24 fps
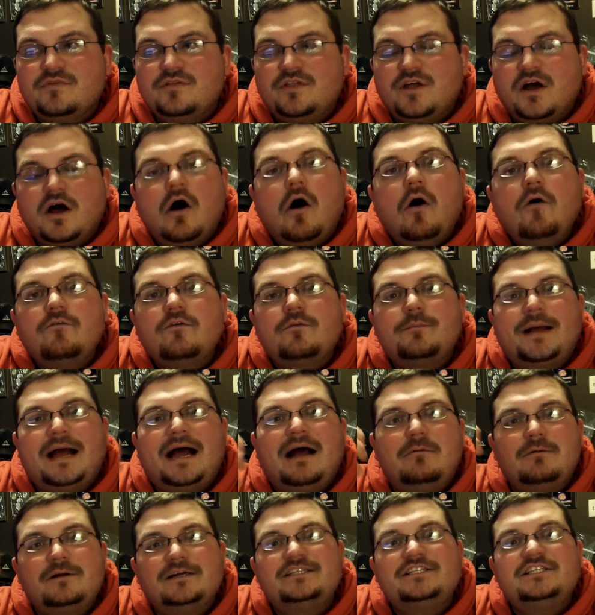
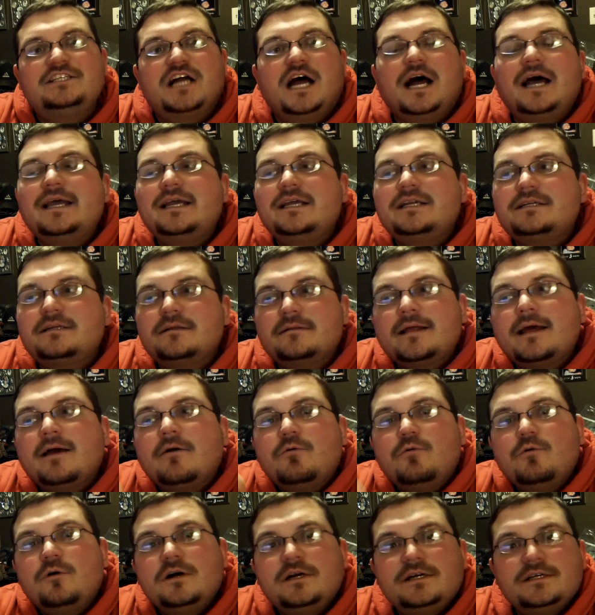overpowered giant
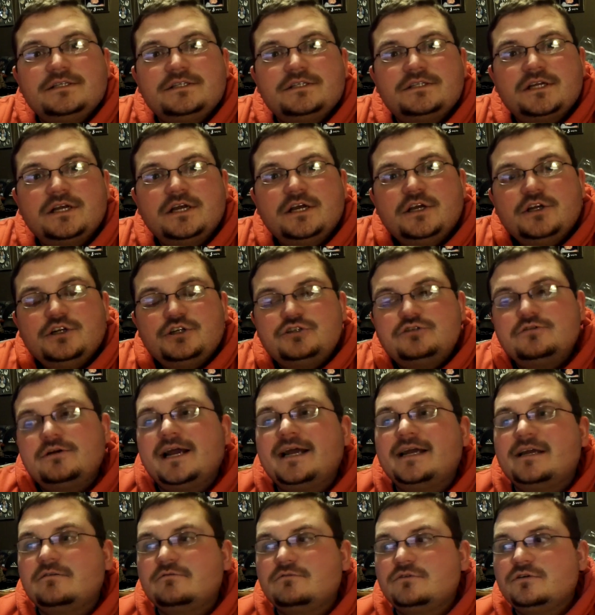that was
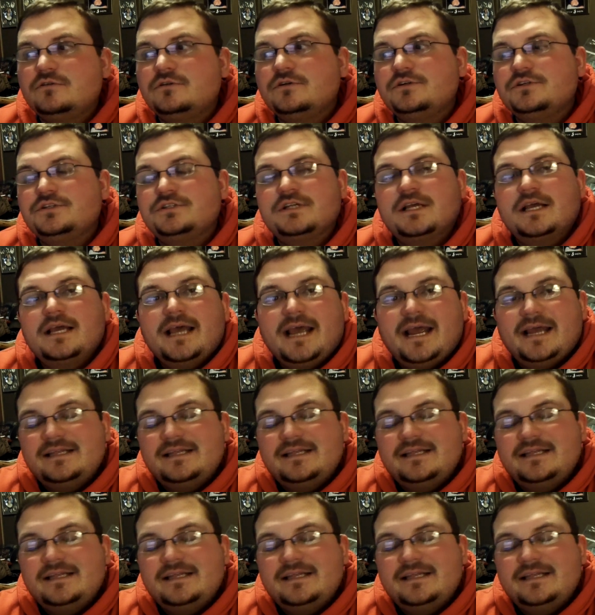Dragon Rulers,